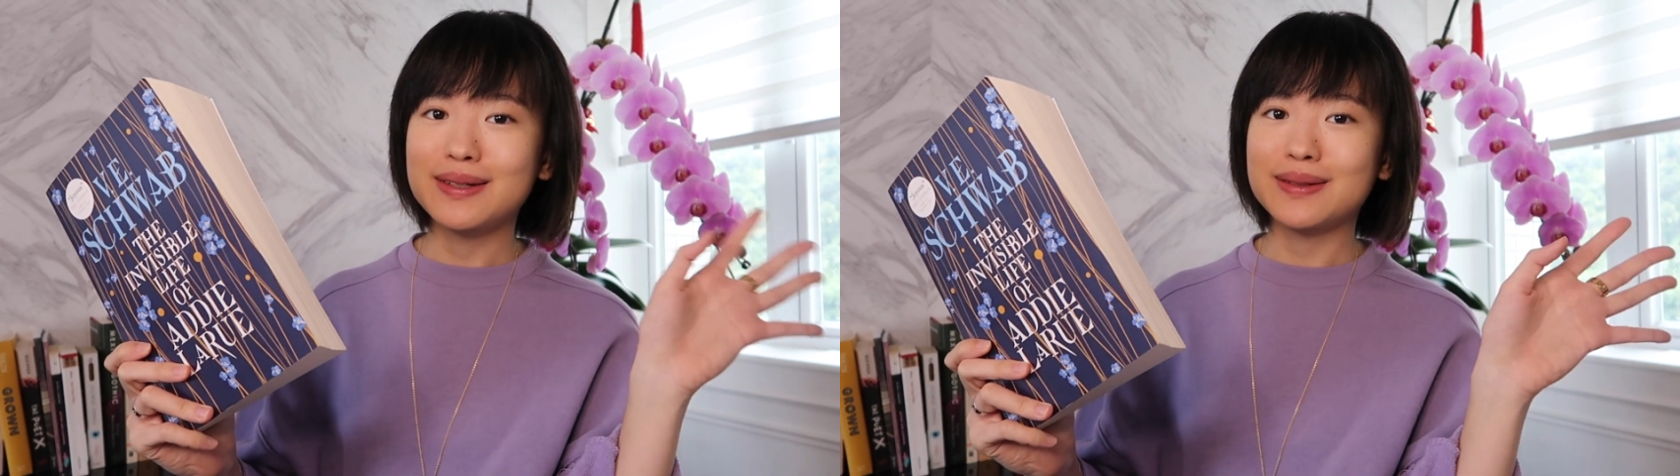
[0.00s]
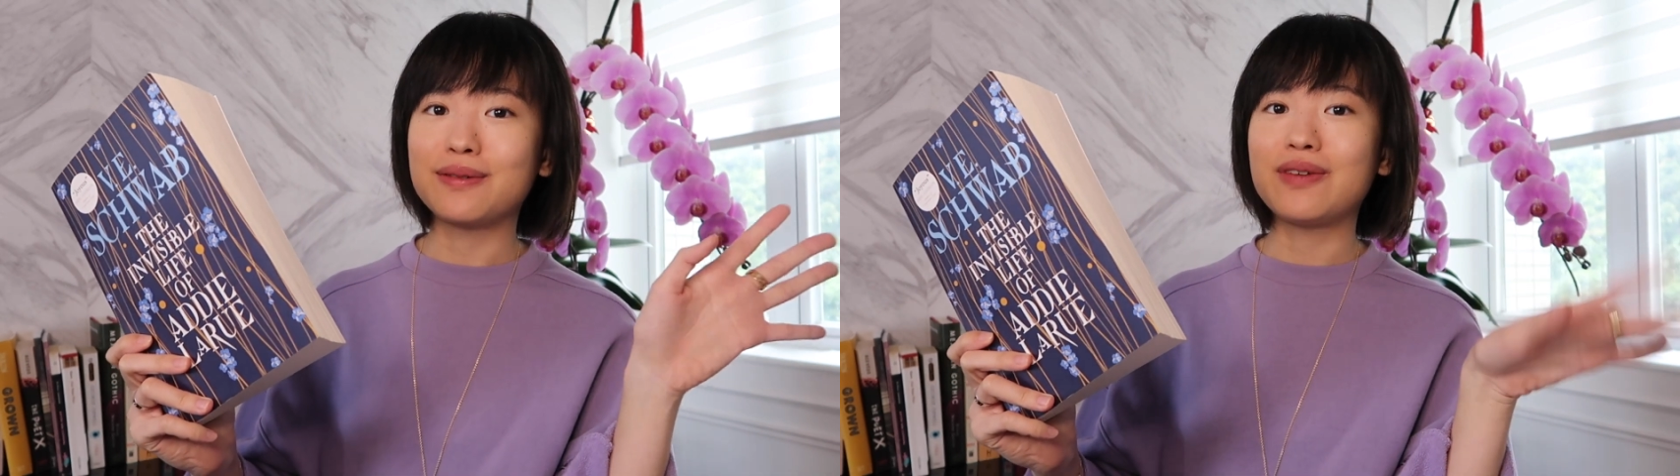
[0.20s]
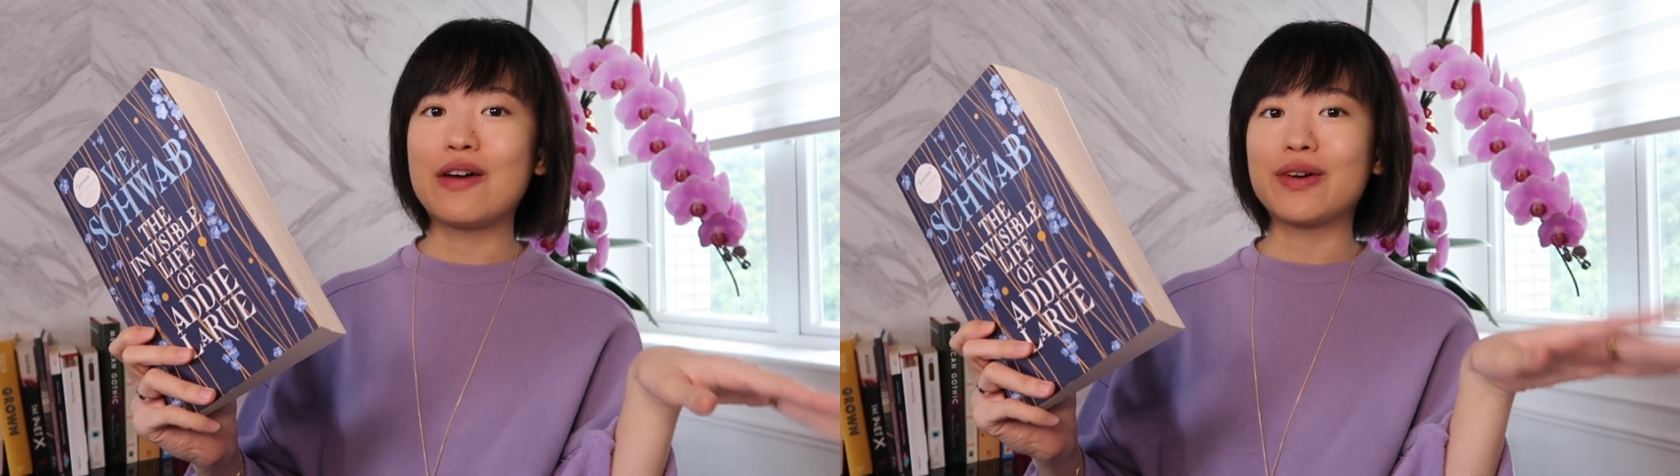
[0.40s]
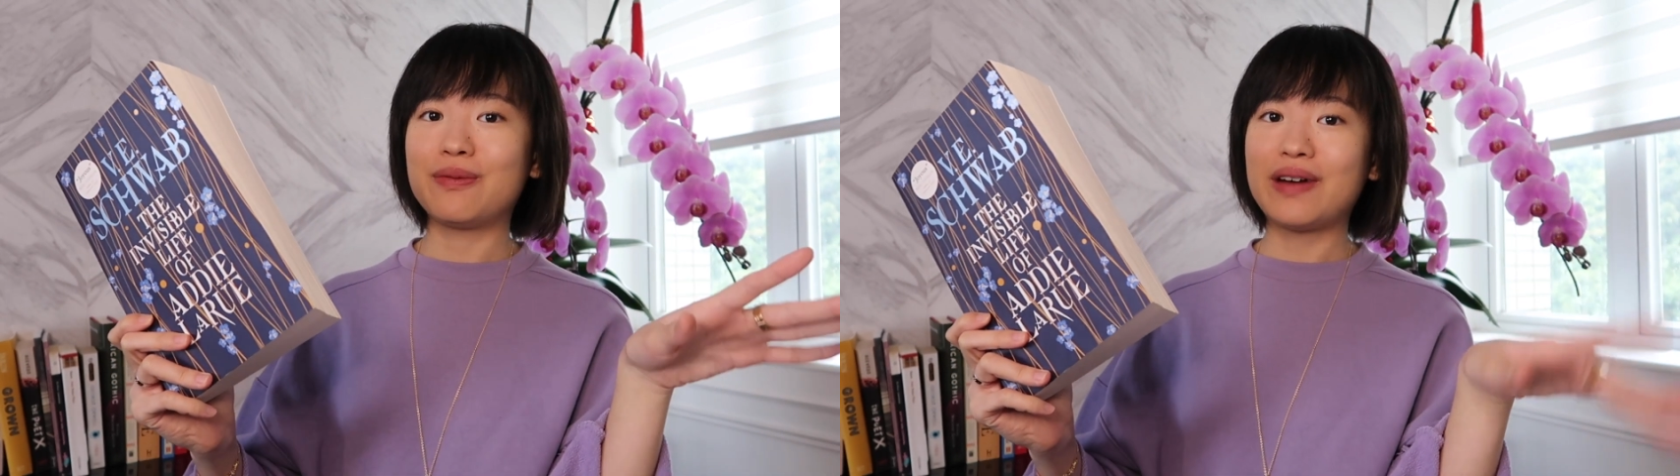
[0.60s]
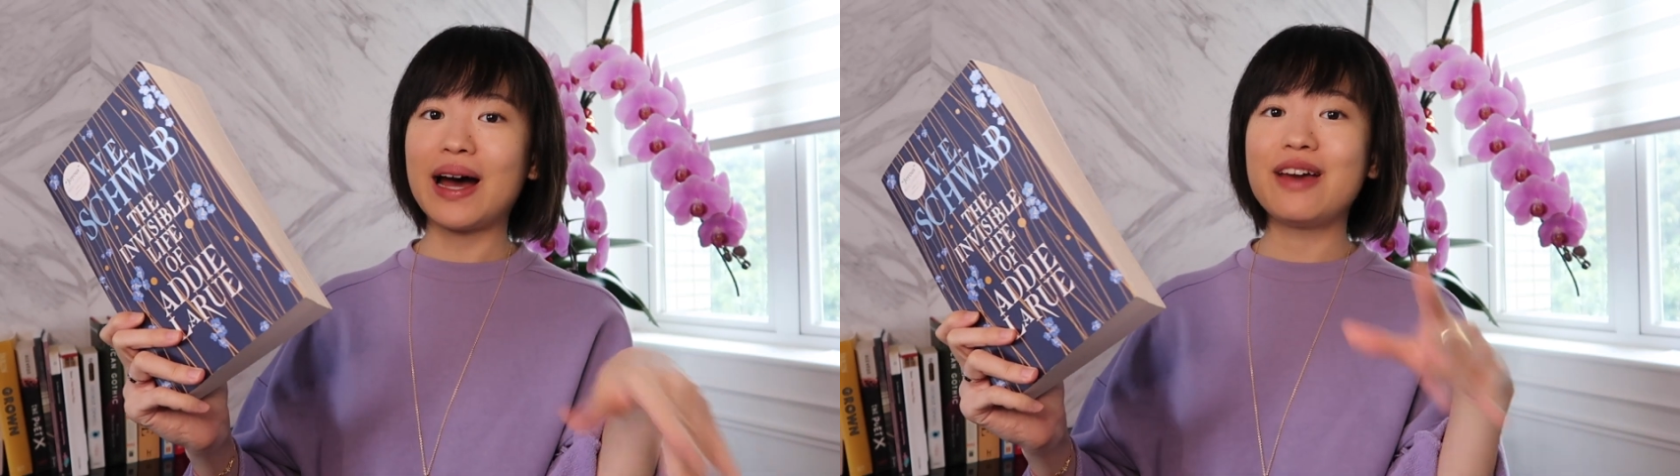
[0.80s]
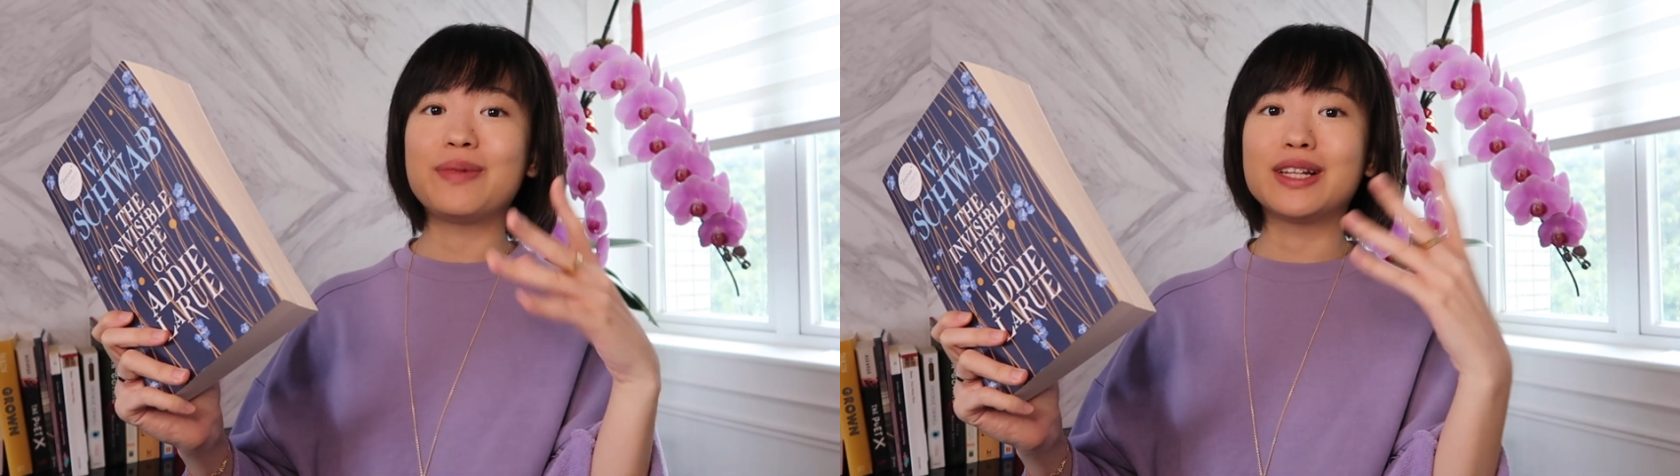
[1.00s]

isn't a 5 out of 5,